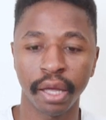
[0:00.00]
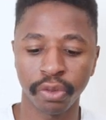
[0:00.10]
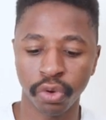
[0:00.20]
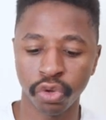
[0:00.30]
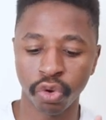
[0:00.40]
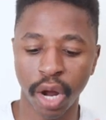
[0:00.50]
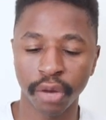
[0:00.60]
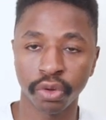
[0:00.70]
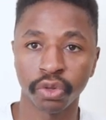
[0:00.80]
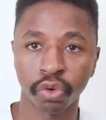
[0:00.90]
Either you're
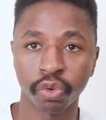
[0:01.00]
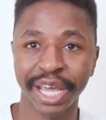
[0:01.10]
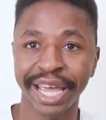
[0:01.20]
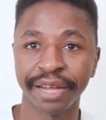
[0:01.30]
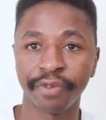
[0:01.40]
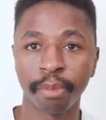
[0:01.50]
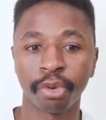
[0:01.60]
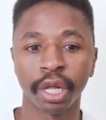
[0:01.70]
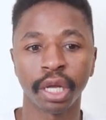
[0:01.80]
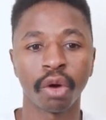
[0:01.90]
under the creative
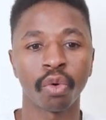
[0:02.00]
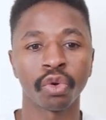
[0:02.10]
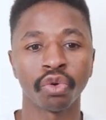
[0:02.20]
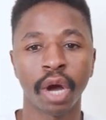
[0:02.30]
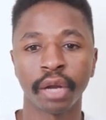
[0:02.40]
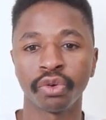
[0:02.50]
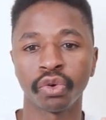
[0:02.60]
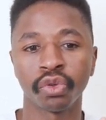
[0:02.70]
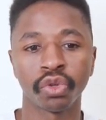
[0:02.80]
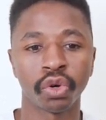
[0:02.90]
umbrella or you're
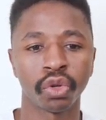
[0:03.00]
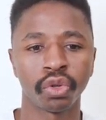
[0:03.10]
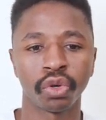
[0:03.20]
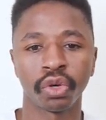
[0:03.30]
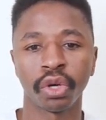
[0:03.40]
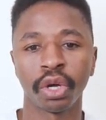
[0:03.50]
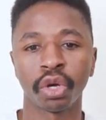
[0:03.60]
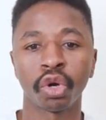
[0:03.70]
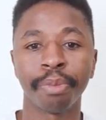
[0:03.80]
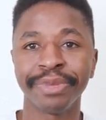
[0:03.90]
under the, the
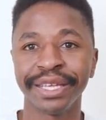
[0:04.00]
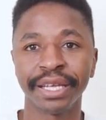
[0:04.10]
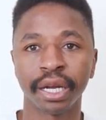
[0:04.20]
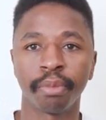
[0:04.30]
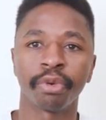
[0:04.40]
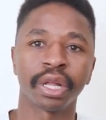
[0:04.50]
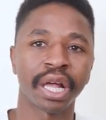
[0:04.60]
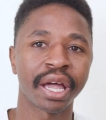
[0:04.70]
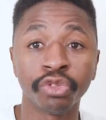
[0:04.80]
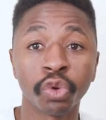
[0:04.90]
comedian
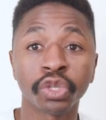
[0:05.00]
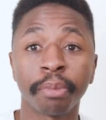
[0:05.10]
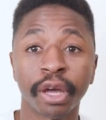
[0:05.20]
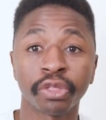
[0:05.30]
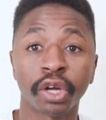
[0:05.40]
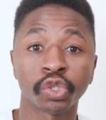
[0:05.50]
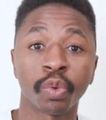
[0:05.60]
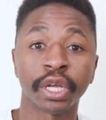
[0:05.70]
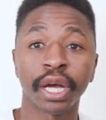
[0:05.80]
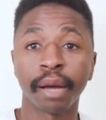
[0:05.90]
umbrella. Those are my thoughts
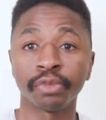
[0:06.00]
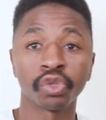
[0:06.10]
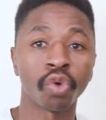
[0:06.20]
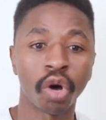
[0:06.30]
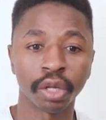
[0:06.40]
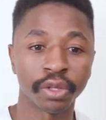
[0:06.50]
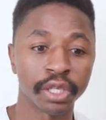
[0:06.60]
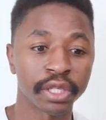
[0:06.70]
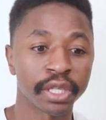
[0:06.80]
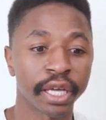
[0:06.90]
when it comes to all of
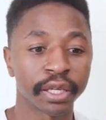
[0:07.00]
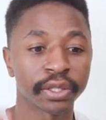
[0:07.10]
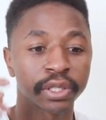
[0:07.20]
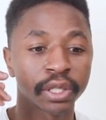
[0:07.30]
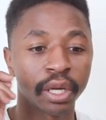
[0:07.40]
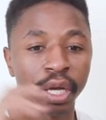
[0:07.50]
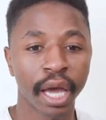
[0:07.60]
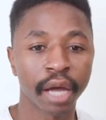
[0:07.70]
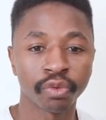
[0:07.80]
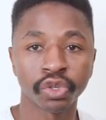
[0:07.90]
these things.
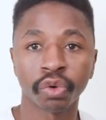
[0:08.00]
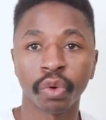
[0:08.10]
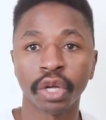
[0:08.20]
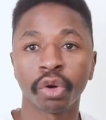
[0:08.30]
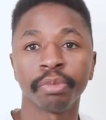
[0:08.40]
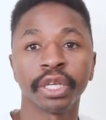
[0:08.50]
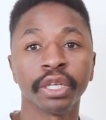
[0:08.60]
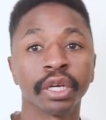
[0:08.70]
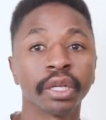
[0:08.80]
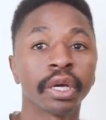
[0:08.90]
Andrew's a great
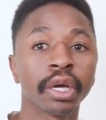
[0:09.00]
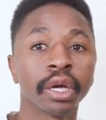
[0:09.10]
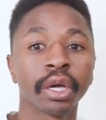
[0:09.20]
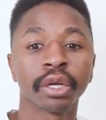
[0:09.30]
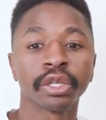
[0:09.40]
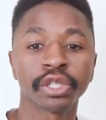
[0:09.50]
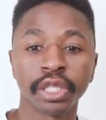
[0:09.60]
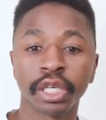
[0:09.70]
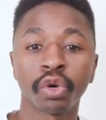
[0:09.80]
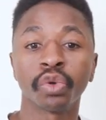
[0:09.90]
comedian.
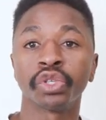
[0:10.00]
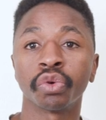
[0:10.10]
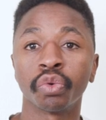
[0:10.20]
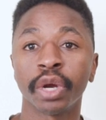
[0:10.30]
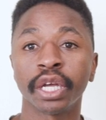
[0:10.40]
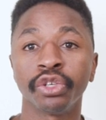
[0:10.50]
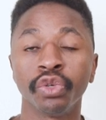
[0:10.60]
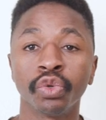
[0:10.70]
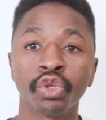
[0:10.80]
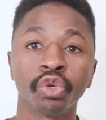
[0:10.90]
Sneako is a great
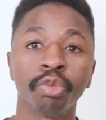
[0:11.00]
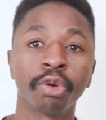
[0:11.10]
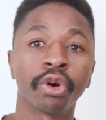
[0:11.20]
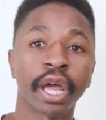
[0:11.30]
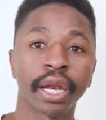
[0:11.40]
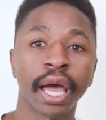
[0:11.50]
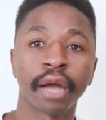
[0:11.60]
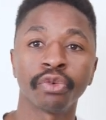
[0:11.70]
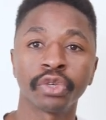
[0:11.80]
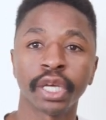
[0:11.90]
YouTuber and
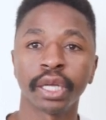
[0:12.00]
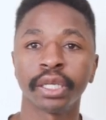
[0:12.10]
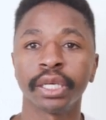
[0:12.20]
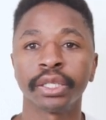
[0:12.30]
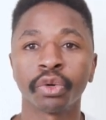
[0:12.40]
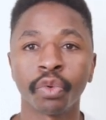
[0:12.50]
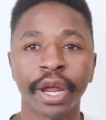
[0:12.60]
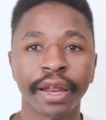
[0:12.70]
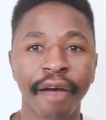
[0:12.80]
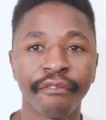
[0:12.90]
Andrew Tate is a
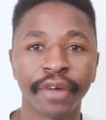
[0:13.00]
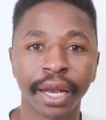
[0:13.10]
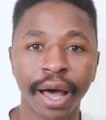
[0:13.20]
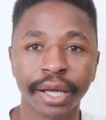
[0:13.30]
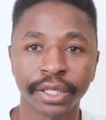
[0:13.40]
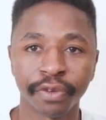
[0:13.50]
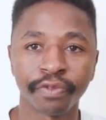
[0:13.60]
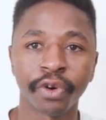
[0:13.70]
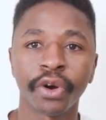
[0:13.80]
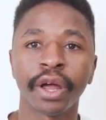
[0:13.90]
great
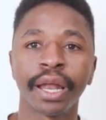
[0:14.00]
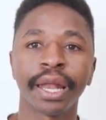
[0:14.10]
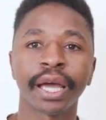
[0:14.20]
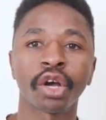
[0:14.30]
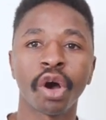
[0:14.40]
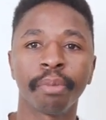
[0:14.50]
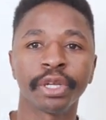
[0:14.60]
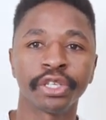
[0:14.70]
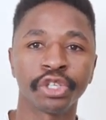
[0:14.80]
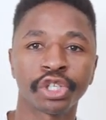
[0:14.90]
philosopher. Like,
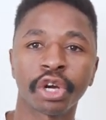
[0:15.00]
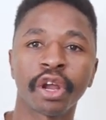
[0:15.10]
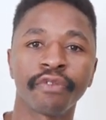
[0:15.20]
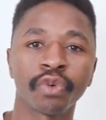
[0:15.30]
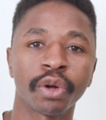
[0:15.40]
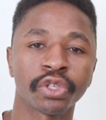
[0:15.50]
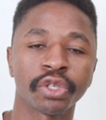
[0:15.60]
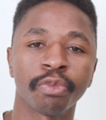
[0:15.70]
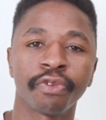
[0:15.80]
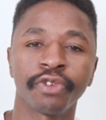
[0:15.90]
comment, and share if you want to
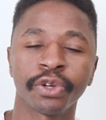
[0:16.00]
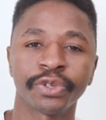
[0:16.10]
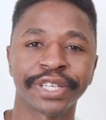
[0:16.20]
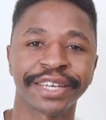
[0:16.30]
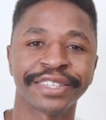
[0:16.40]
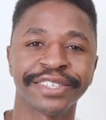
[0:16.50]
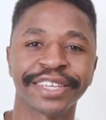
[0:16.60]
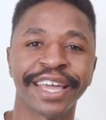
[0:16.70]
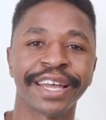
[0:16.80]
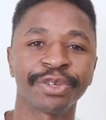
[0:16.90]
see more videos like this.
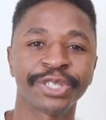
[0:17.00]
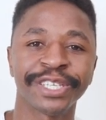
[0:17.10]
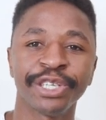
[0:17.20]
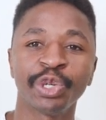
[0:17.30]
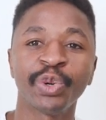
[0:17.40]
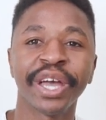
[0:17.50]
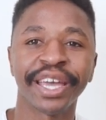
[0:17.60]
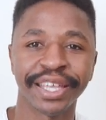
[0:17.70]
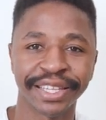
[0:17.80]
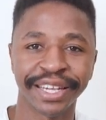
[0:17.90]
And I'll see you
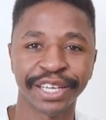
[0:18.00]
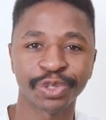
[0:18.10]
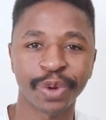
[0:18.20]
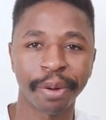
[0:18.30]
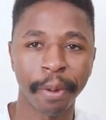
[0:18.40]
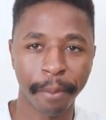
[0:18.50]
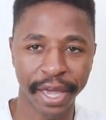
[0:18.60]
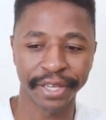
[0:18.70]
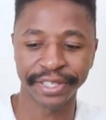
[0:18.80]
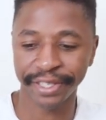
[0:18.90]
in the next one. Peace.